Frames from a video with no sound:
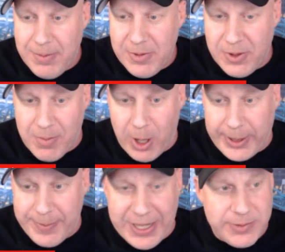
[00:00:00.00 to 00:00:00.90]
the
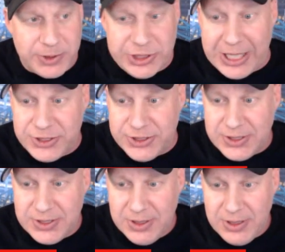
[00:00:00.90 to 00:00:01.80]
market-based
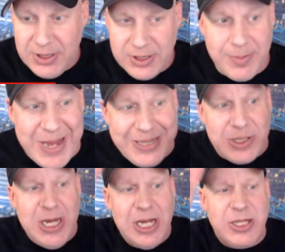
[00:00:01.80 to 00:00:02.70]
projections to make
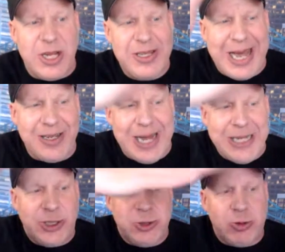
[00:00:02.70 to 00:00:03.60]
that's kind of
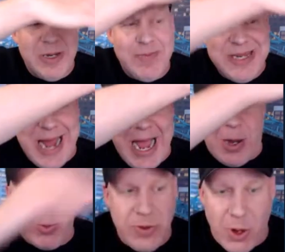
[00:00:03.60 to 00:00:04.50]
like trim
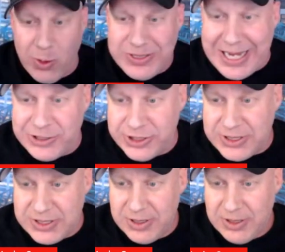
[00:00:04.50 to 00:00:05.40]
down those
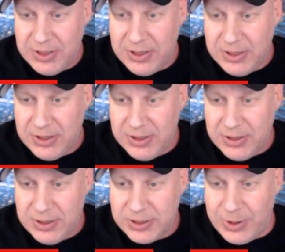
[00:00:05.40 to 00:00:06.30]
edges.
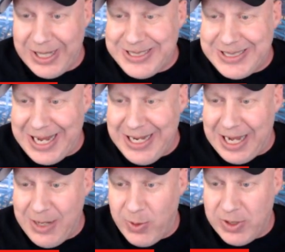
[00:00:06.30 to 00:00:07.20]
So let's say
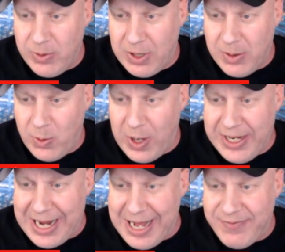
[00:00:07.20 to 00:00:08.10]
I want to
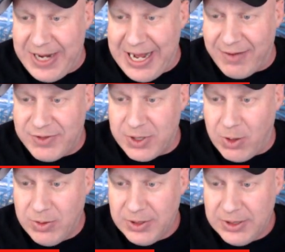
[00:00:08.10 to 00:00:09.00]
weight half and half.
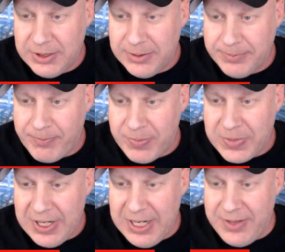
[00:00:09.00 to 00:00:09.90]
So
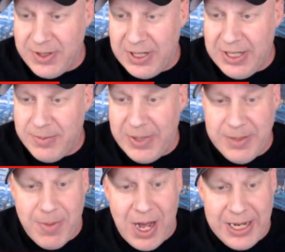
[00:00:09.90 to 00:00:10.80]
in
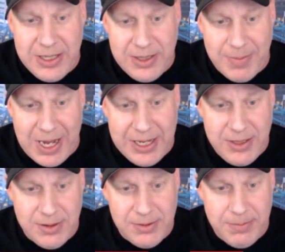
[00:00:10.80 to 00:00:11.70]

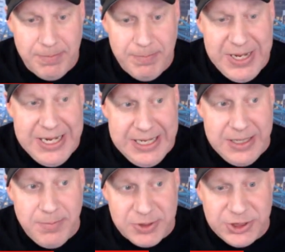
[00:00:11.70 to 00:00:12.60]
my
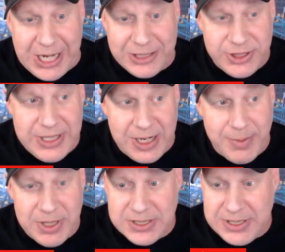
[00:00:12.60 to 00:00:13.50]
mean projection that I'm
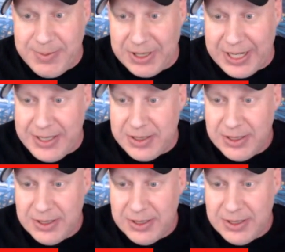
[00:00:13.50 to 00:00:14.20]
going to simulate,